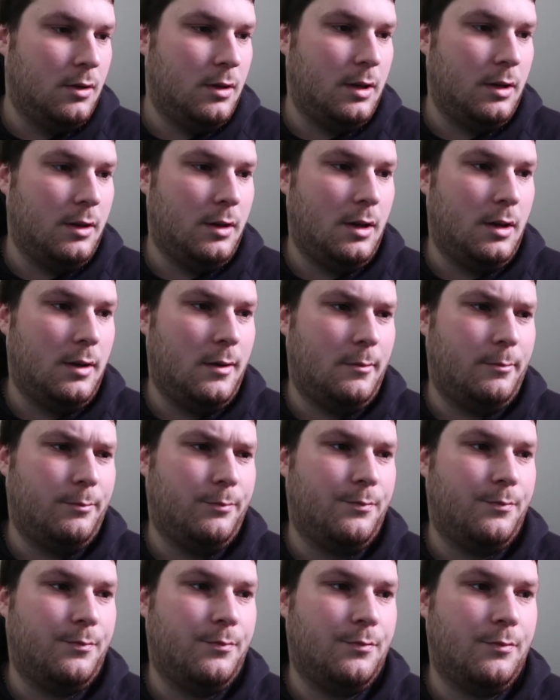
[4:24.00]
and
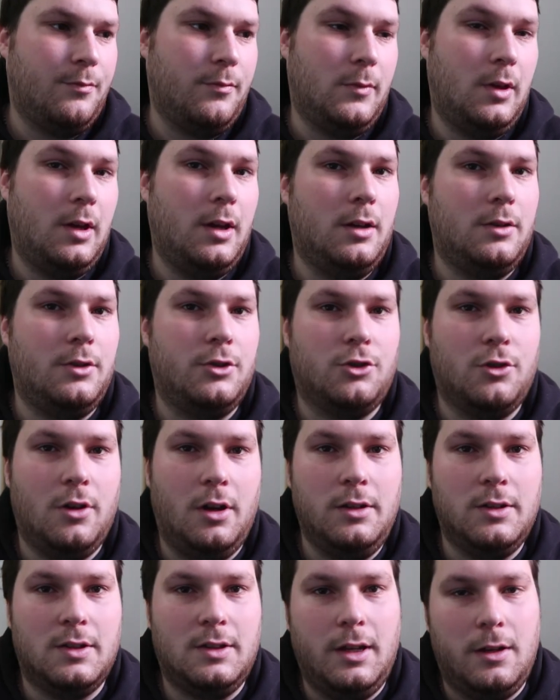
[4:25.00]
yeah, just
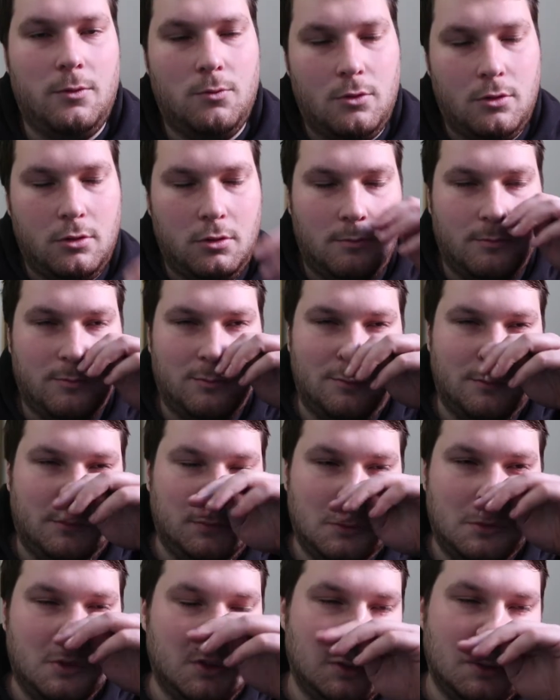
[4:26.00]
trying to stay warm.
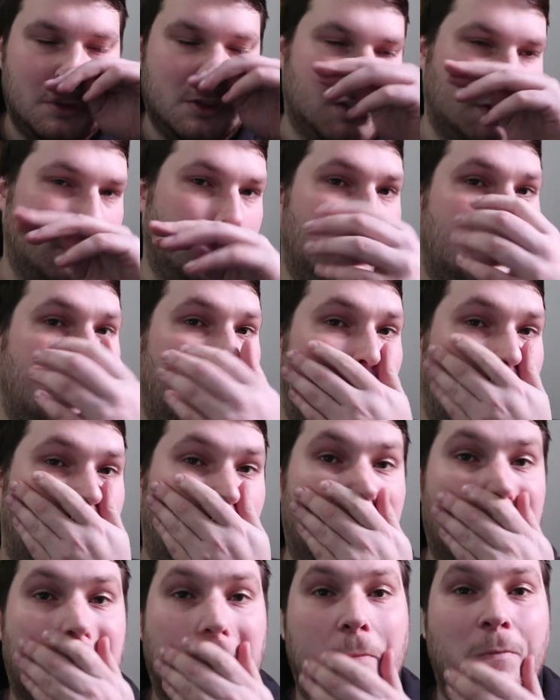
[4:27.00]
Ugh.
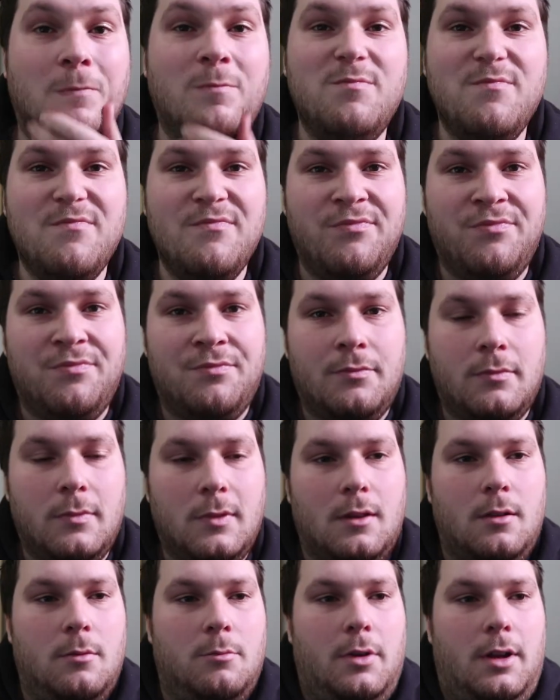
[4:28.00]

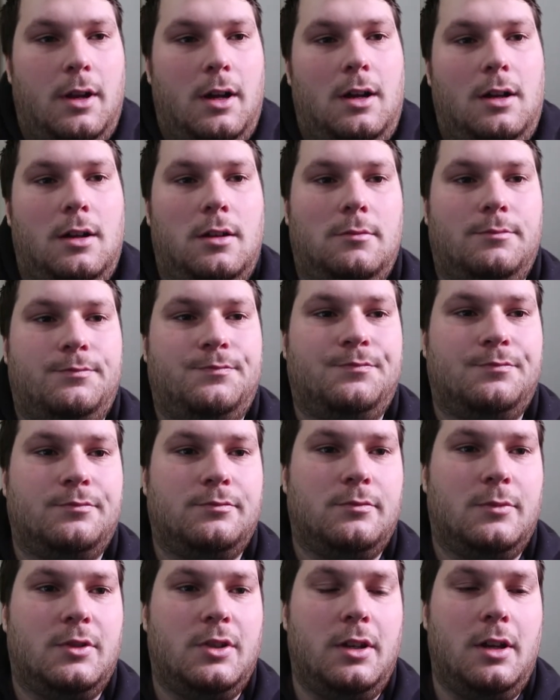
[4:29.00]
But,
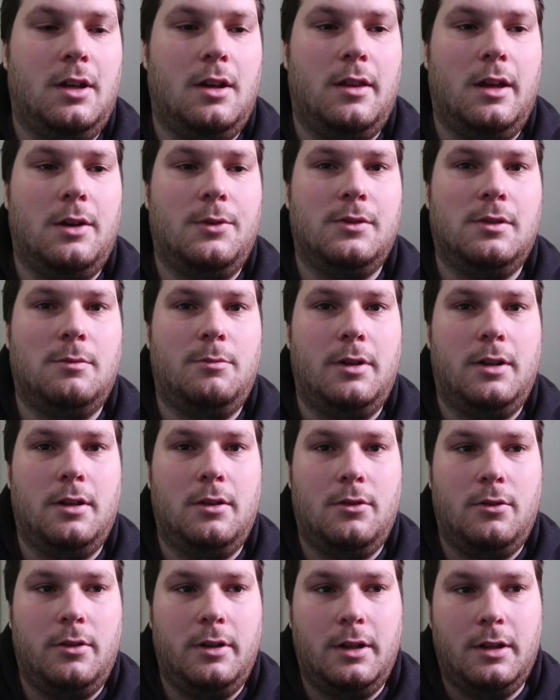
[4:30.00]
so yeah, that was a bit
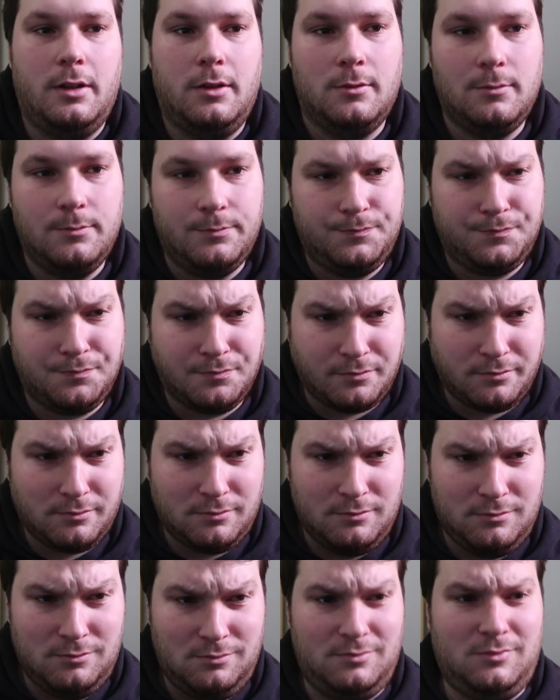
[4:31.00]
annoying.
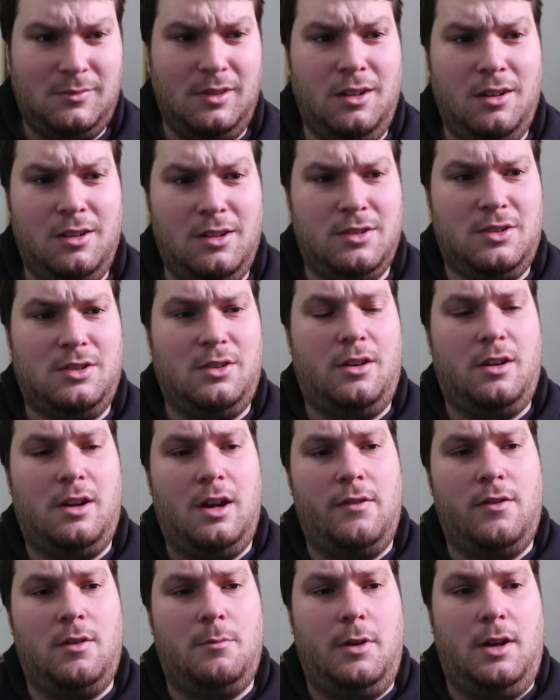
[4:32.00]
So I
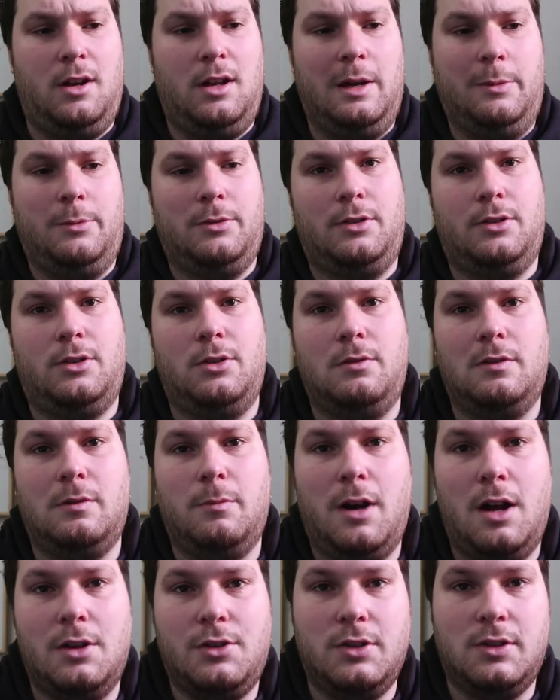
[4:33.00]
haven't been able to do as
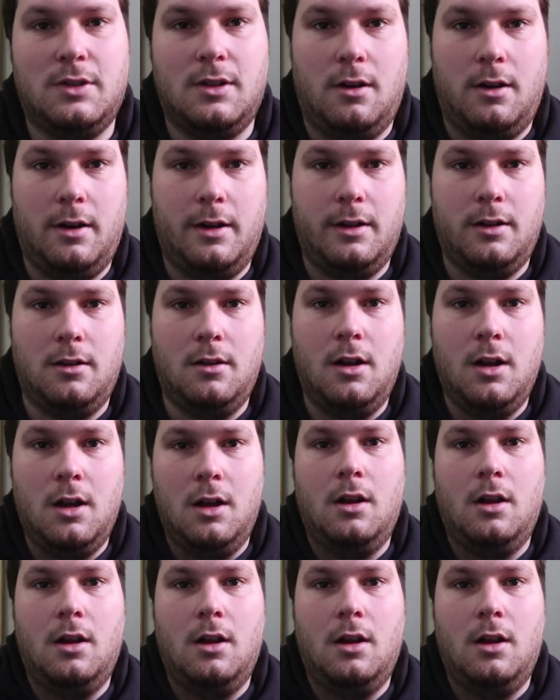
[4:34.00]
much as I